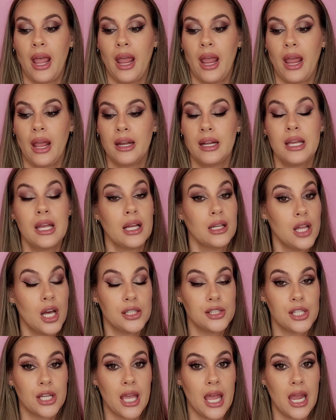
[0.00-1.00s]
And he had
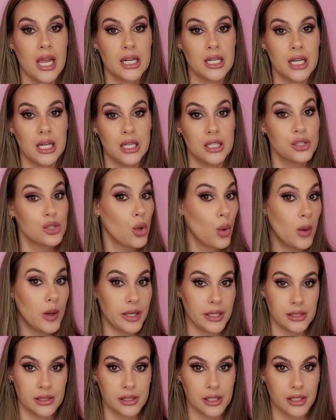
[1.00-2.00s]
lots of candy and
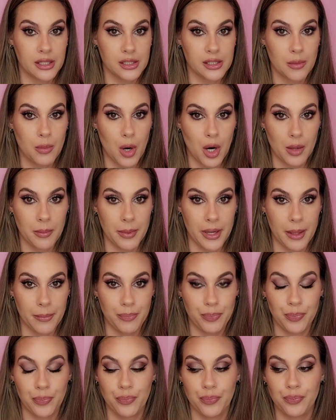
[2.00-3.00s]
toys in his
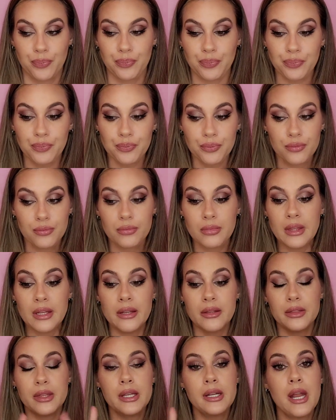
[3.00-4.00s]
apartment.
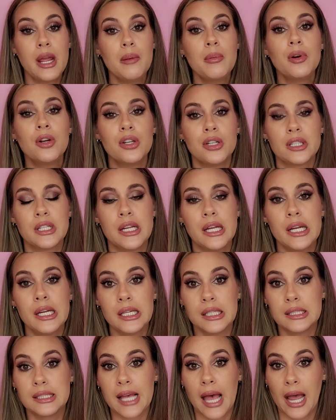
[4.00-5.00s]
The neighborhood
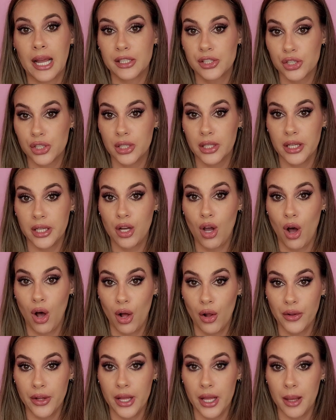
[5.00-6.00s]
kids actually
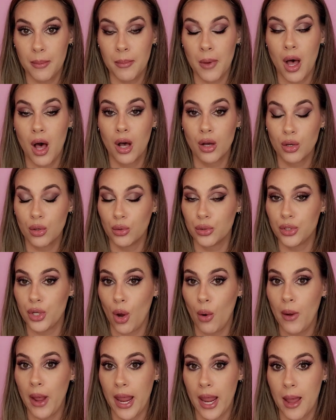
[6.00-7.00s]
called him Uncle
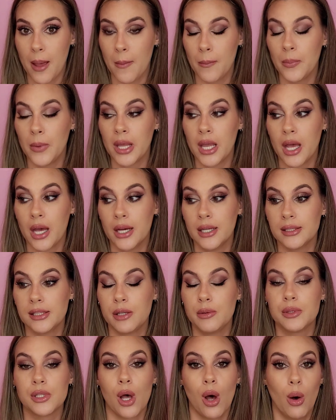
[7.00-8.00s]
Joachim
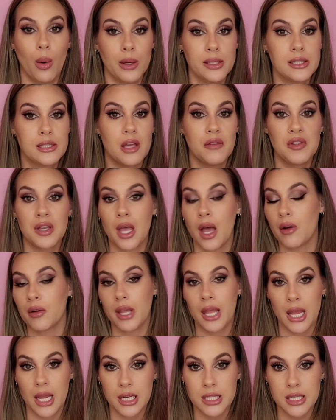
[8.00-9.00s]
because he was always giving
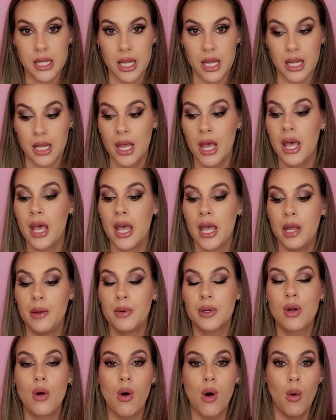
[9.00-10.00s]
out candy.
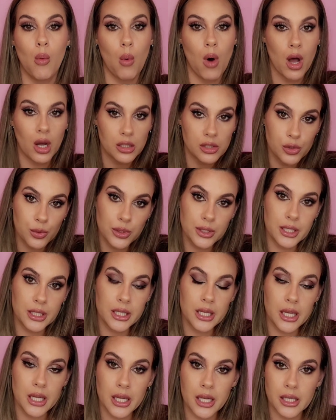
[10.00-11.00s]
He would go on walks with
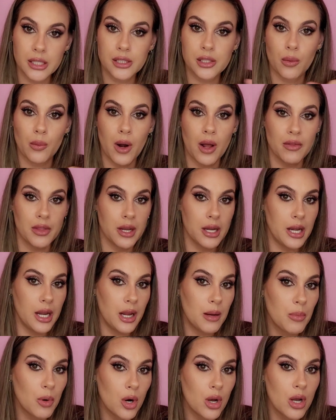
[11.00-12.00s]
the kids around the
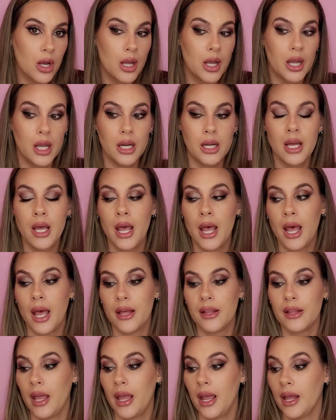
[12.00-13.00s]
neighborhood,
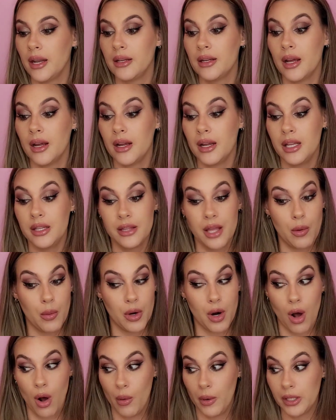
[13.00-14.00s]
and they
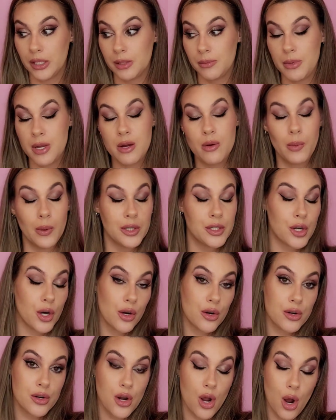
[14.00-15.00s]
would always be
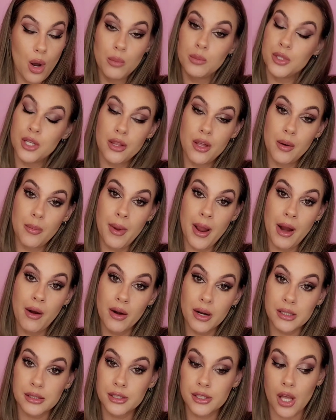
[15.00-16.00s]
returned home to their
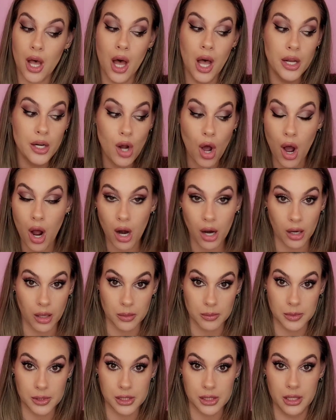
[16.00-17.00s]
parents
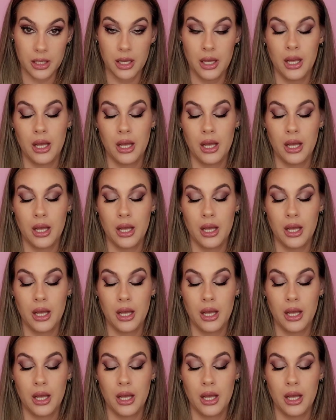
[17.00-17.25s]
unharmed.